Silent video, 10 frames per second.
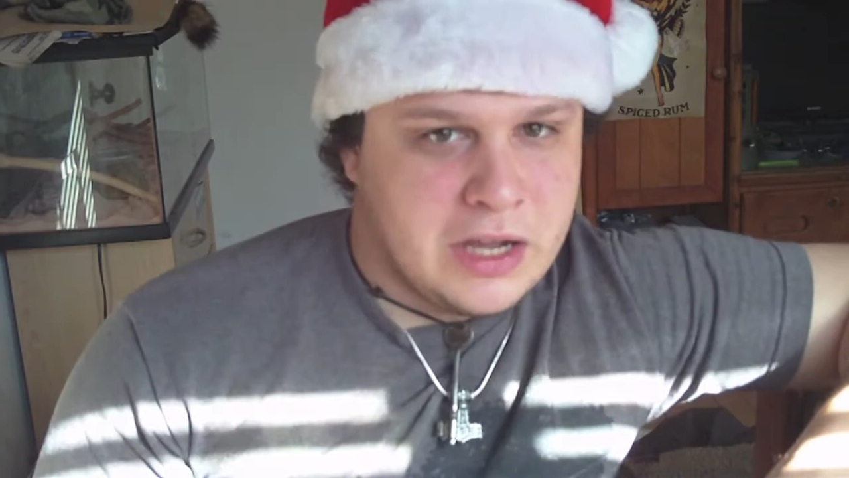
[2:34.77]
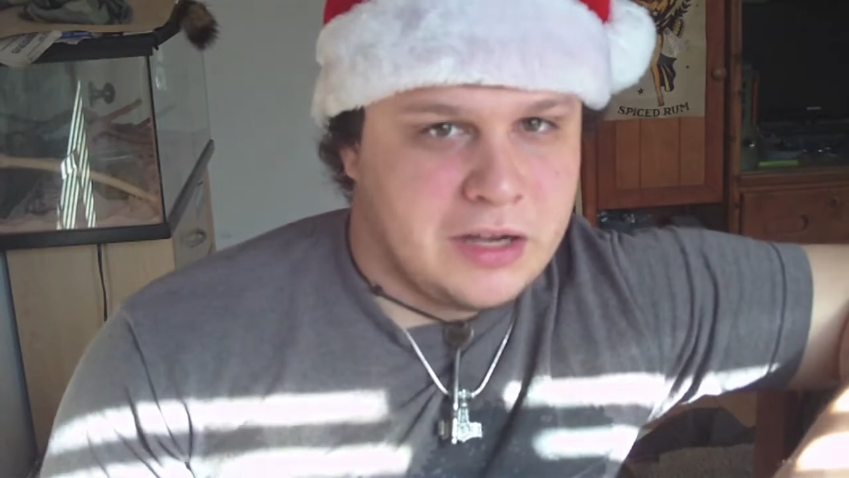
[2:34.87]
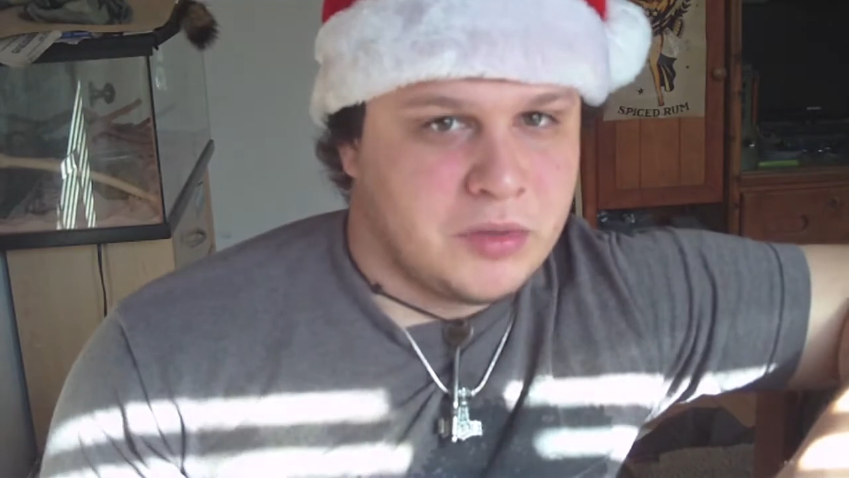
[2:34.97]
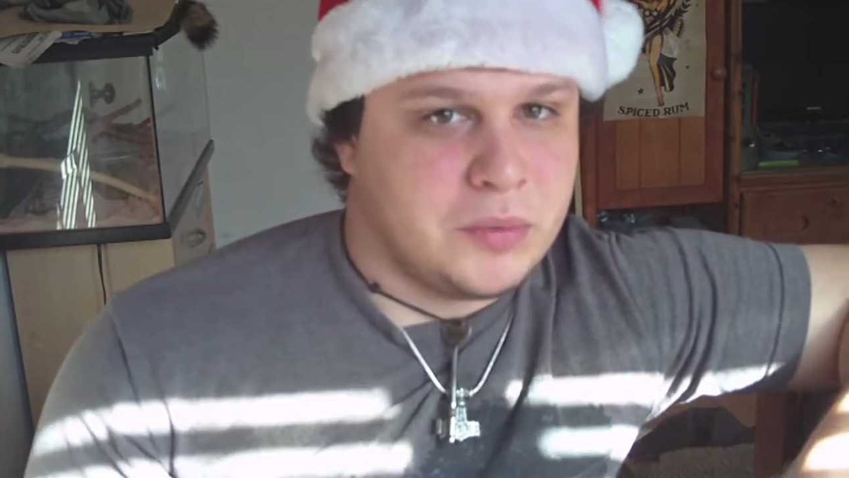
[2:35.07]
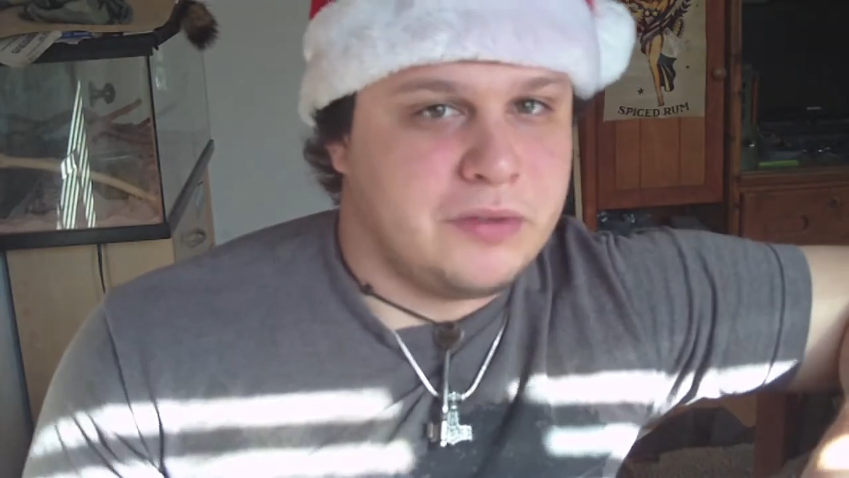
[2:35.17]

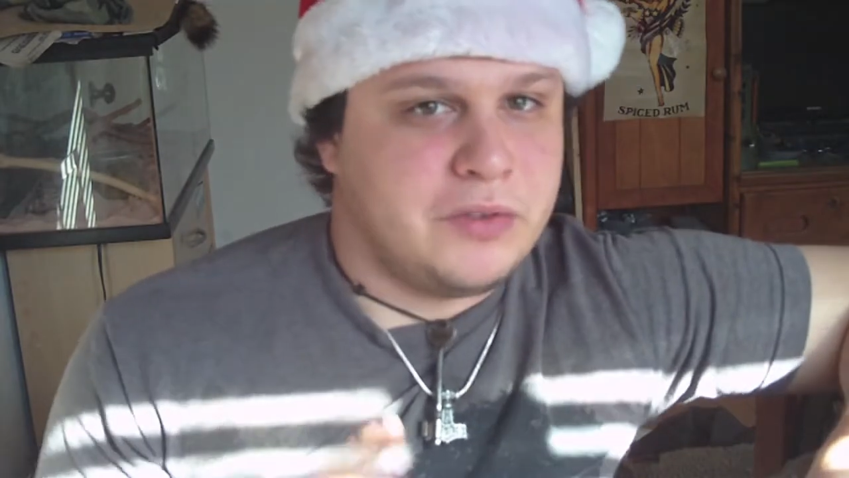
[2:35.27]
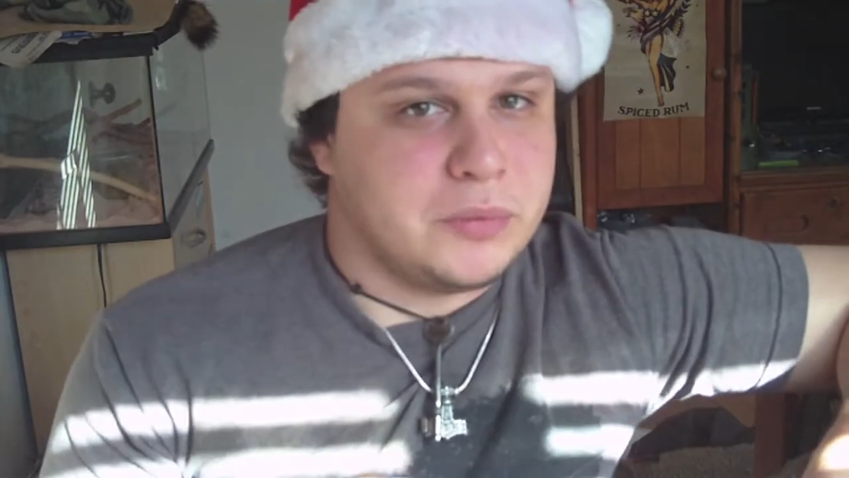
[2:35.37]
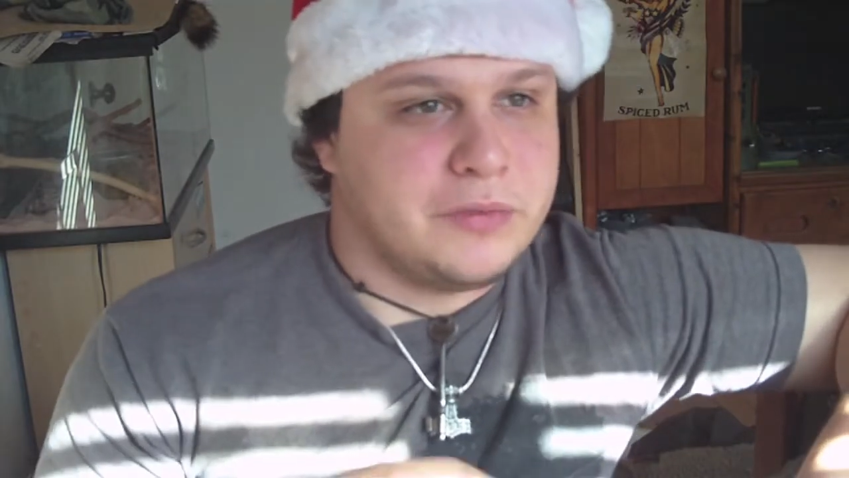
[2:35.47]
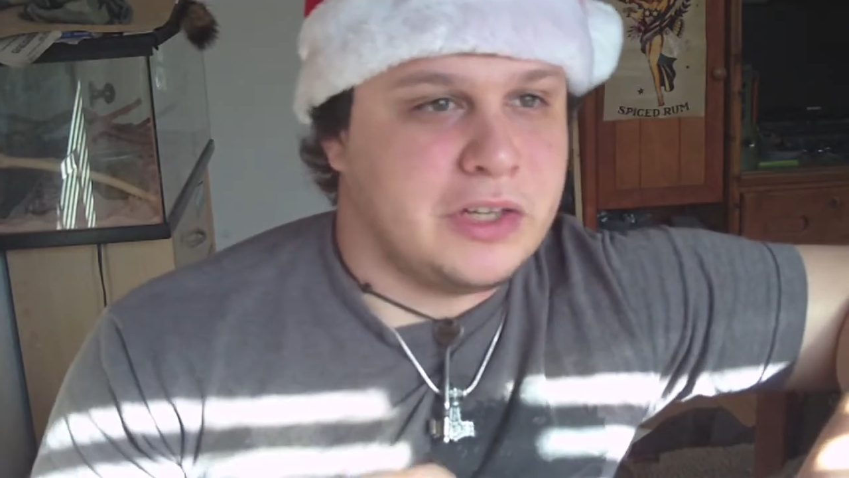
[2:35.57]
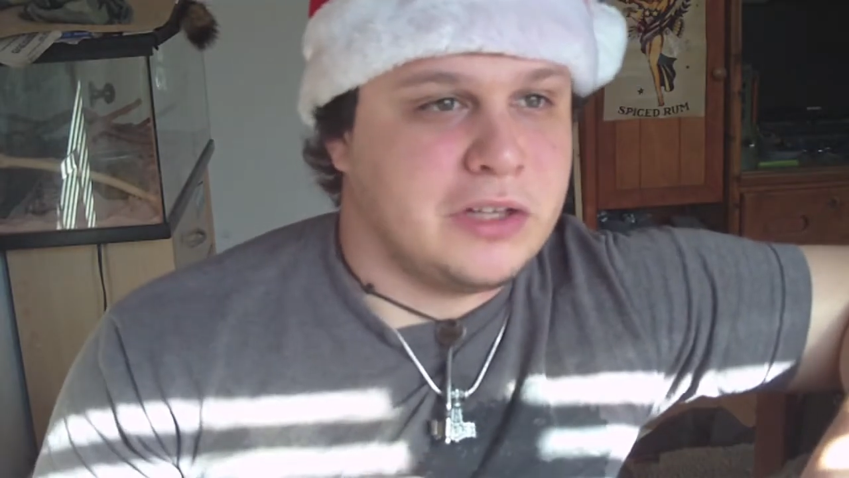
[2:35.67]
I'm going to be
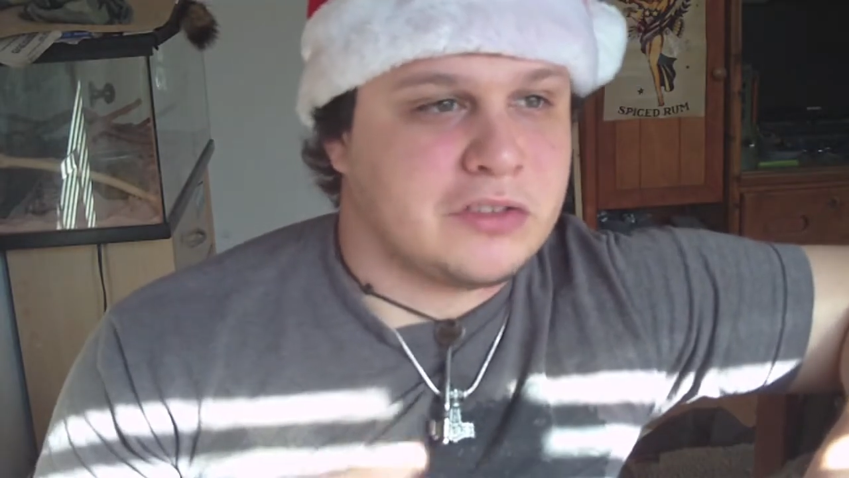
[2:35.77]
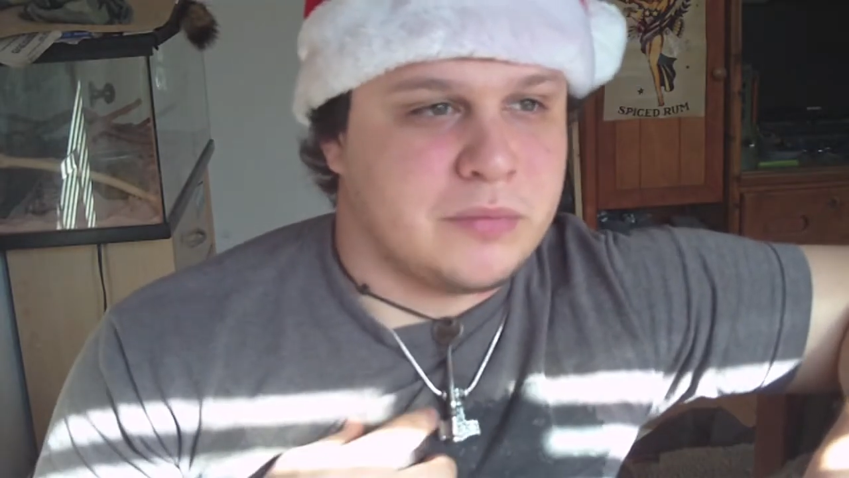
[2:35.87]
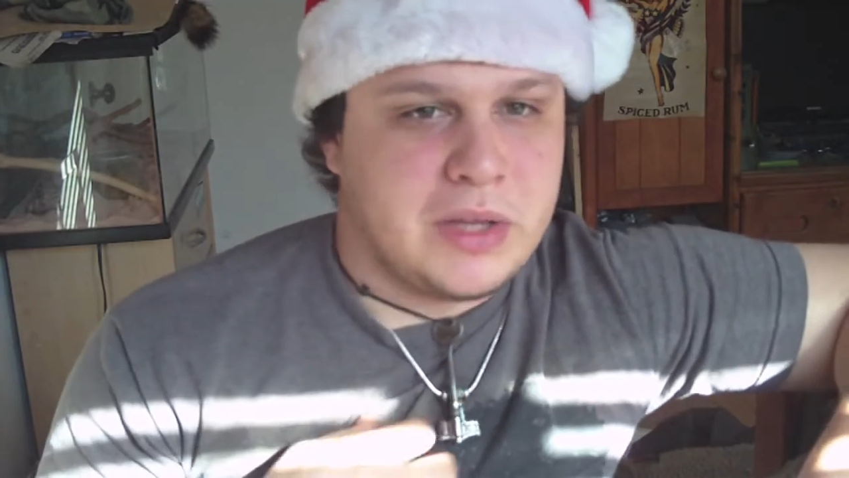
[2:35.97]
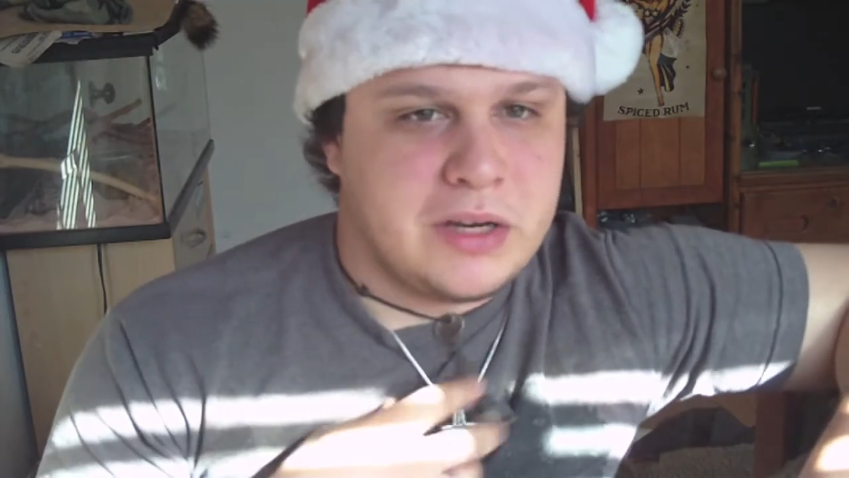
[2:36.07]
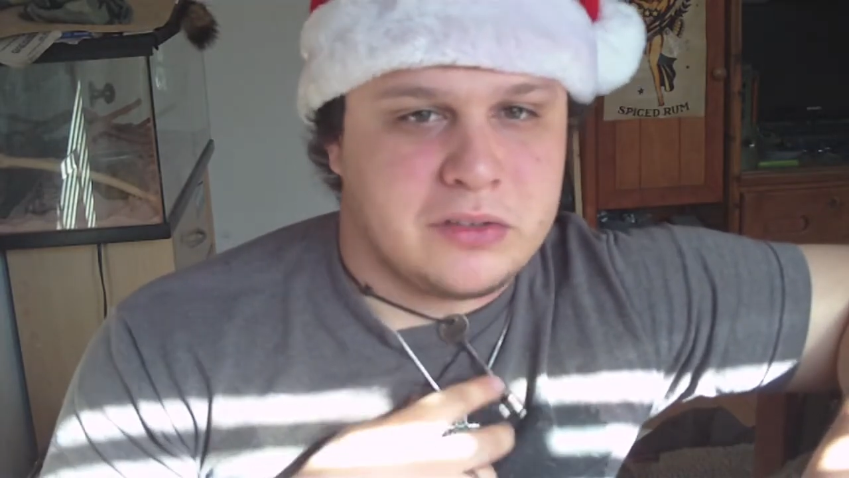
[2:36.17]
filming videos
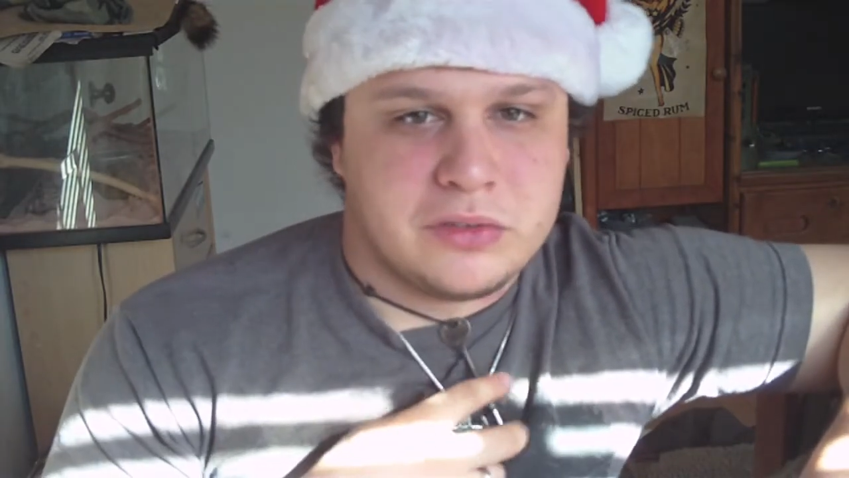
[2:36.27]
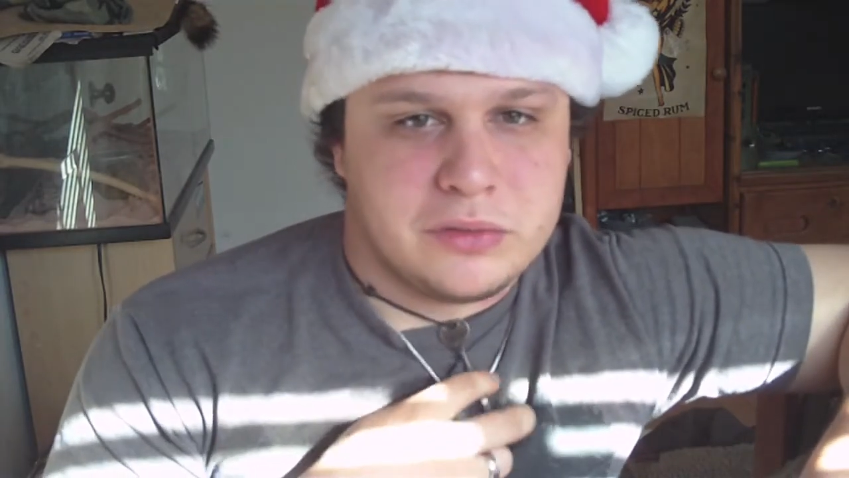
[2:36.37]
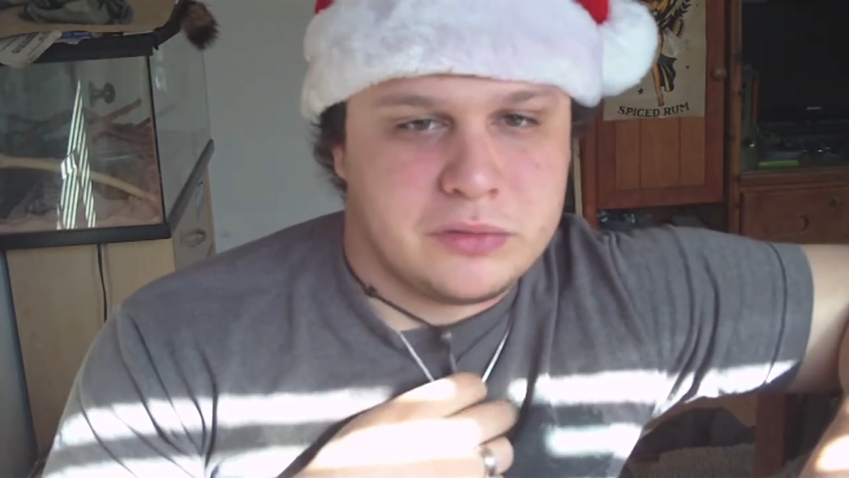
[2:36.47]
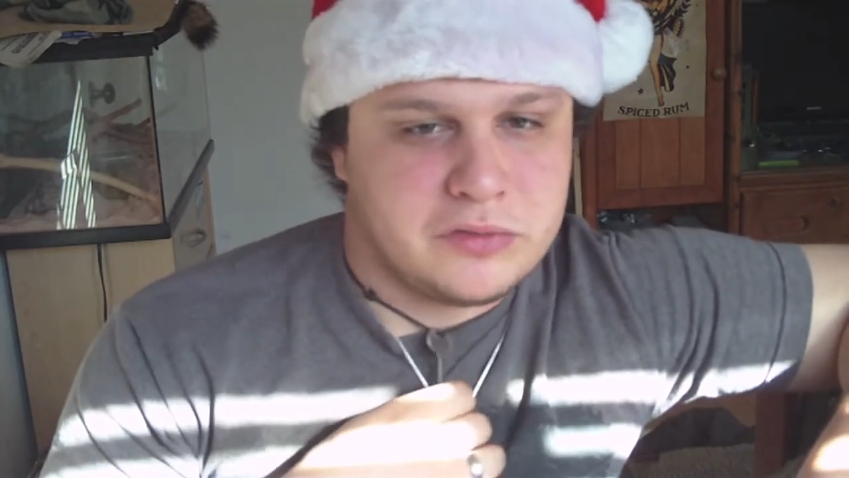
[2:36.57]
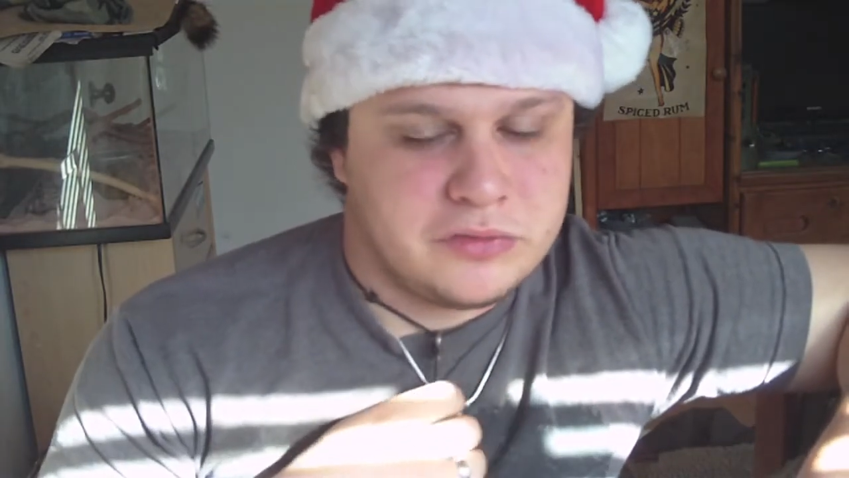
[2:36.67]
from there too,